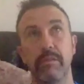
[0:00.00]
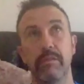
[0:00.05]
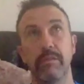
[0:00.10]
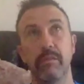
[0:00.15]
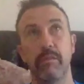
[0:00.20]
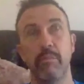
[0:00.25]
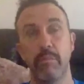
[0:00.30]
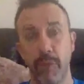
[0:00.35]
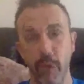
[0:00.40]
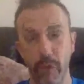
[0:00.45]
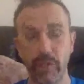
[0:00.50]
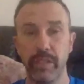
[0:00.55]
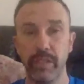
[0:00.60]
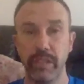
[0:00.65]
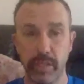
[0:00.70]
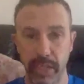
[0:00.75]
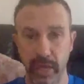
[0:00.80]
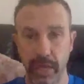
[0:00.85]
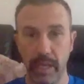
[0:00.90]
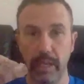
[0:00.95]

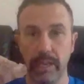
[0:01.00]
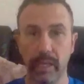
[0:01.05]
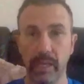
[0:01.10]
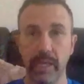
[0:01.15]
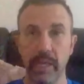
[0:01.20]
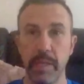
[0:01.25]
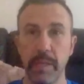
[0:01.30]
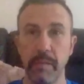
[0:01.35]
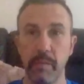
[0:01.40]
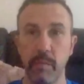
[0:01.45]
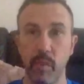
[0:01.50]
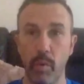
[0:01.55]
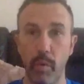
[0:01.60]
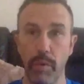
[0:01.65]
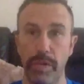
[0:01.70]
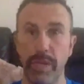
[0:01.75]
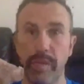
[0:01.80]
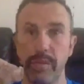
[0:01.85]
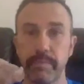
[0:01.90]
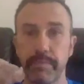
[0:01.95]
mindset in the
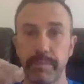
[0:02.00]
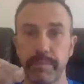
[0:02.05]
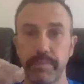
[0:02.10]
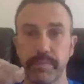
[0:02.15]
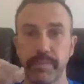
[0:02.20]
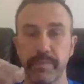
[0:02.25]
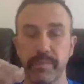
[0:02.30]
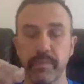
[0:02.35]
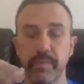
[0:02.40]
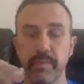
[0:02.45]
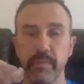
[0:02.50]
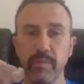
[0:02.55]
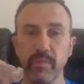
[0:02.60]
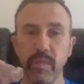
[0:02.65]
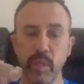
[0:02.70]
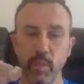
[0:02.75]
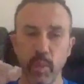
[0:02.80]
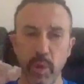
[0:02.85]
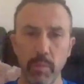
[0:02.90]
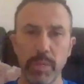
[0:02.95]
morning,
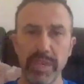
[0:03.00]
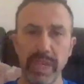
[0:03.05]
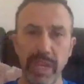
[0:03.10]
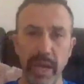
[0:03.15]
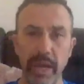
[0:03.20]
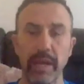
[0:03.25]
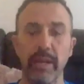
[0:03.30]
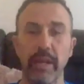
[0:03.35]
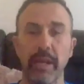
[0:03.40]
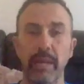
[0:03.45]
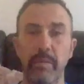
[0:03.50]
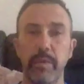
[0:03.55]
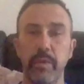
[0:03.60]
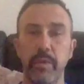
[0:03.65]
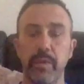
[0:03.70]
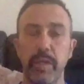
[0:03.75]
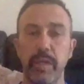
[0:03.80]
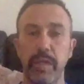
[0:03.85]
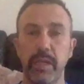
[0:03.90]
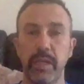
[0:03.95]
when we get up,
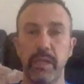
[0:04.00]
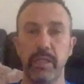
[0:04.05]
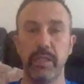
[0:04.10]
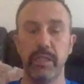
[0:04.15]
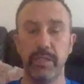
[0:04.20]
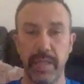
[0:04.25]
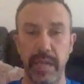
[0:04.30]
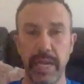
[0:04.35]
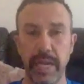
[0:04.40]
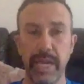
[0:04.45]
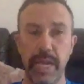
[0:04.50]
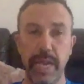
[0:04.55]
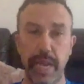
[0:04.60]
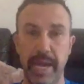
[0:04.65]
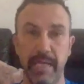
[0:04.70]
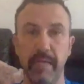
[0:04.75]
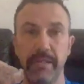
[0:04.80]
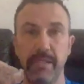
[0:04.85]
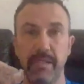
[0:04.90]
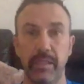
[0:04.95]
the day
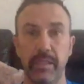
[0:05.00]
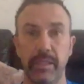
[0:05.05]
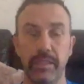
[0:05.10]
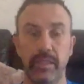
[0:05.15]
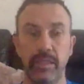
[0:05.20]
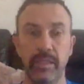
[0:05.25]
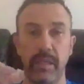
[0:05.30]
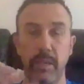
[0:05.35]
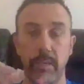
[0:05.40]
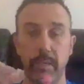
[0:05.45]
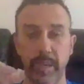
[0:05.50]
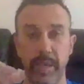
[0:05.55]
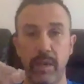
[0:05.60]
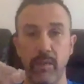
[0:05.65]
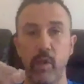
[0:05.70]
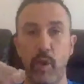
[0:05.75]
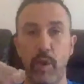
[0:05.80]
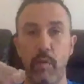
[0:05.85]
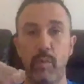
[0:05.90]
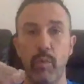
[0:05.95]
ahead can be a
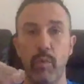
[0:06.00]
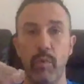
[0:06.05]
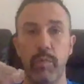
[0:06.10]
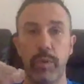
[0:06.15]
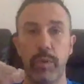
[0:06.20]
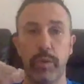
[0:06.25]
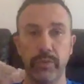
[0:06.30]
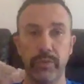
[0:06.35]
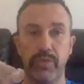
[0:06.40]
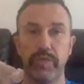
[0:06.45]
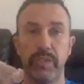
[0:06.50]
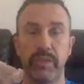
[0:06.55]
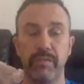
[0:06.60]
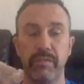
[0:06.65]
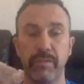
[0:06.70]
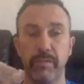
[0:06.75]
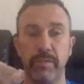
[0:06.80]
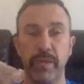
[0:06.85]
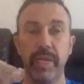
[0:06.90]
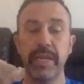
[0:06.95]
lot more
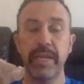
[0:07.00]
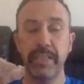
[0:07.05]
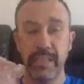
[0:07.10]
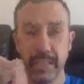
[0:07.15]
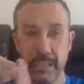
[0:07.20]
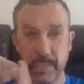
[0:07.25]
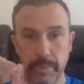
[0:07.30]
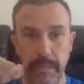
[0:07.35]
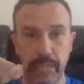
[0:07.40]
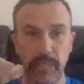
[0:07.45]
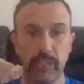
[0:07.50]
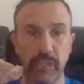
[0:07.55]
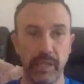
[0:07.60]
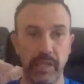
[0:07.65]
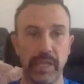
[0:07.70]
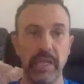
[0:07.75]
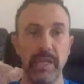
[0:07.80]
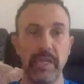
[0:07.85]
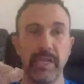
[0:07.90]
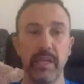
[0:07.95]
positive,
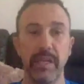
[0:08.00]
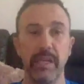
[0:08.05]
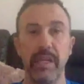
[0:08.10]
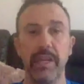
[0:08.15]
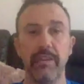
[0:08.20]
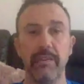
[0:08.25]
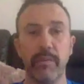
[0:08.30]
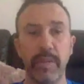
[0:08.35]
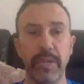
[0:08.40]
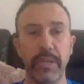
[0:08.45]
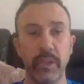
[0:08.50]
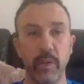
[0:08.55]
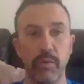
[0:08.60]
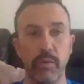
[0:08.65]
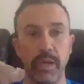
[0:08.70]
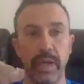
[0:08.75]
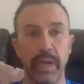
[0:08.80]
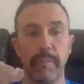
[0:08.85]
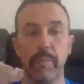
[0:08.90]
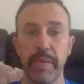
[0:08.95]
especially if we don't
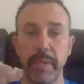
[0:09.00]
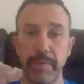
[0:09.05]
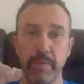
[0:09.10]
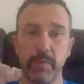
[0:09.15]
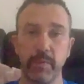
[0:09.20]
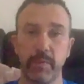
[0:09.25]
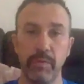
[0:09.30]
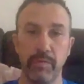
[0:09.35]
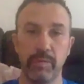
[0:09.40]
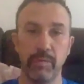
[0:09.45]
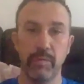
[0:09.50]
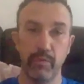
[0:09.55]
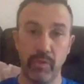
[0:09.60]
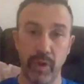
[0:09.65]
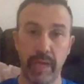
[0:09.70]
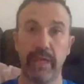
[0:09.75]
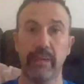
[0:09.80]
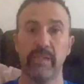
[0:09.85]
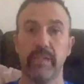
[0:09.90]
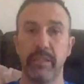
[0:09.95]
let people
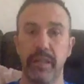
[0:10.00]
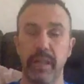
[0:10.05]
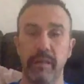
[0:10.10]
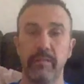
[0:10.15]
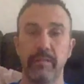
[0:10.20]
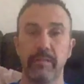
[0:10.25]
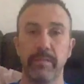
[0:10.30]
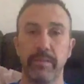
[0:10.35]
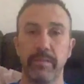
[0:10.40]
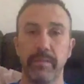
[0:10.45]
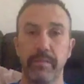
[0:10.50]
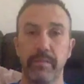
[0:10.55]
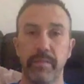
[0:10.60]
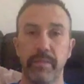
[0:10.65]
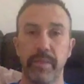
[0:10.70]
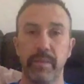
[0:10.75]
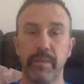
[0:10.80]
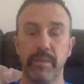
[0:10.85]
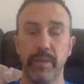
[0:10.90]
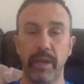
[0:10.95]
drag us down.
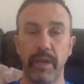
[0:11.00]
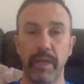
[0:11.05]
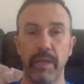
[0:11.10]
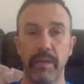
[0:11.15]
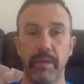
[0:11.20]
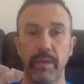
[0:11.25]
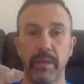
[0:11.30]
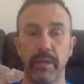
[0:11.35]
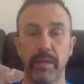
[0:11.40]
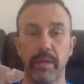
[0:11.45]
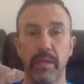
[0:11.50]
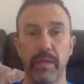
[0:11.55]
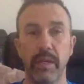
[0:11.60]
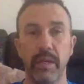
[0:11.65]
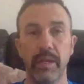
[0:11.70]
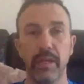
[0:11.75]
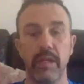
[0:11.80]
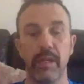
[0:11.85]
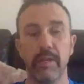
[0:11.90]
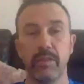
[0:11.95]
Okay?
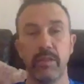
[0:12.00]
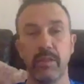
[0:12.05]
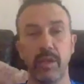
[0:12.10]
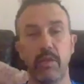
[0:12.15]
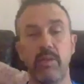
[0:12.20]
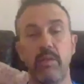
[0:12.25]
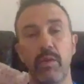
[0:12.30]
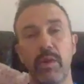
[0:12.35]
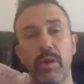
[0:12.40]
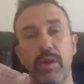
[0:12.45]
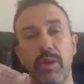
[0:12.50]
So